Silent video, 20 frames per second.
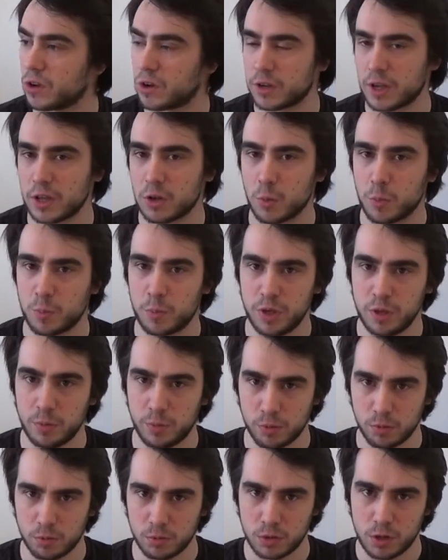Okay, the
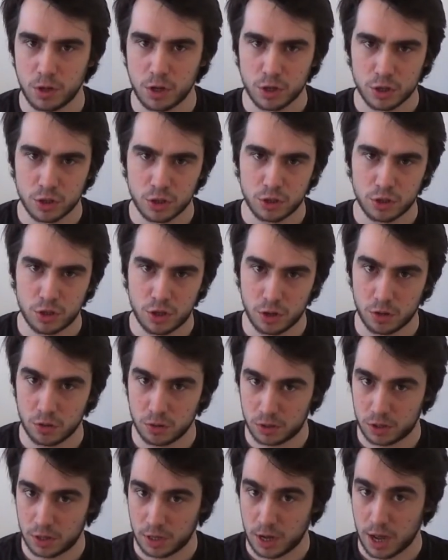people
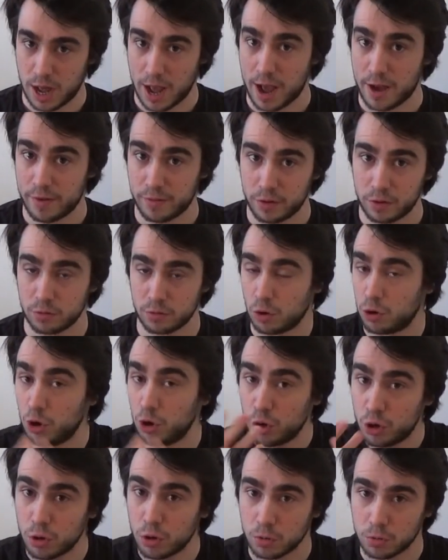don't have, the
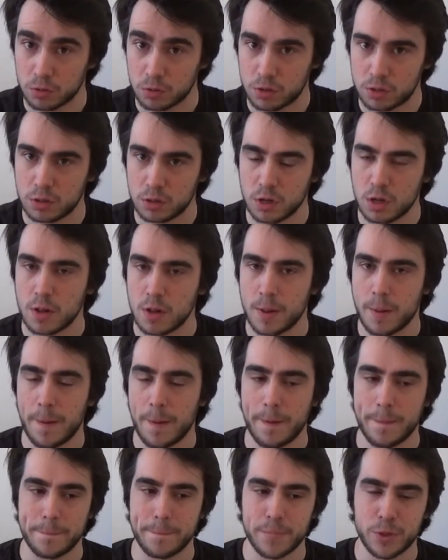locals,
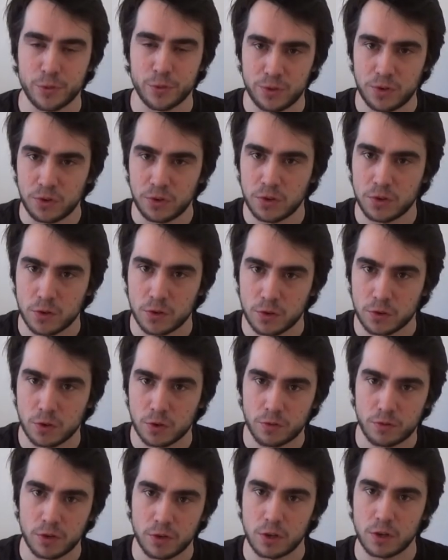the citizens
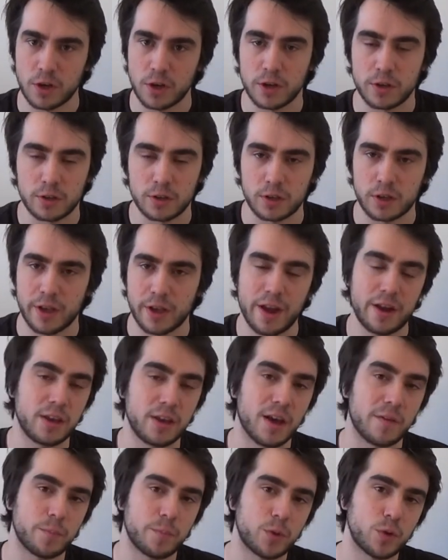of India and
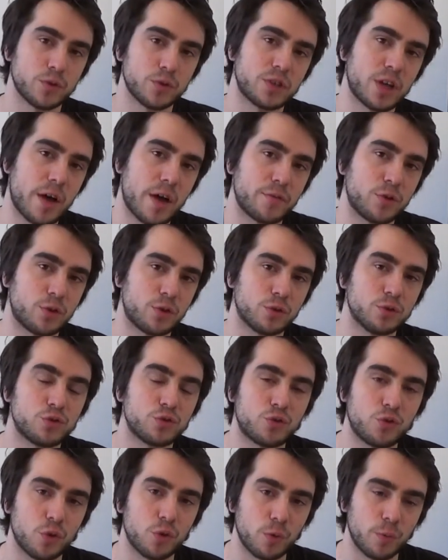Kenya don't have the
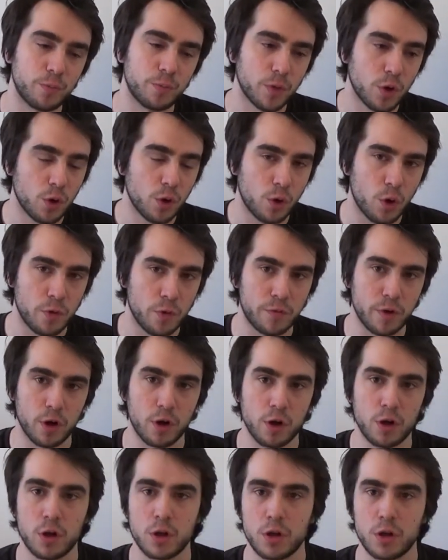control over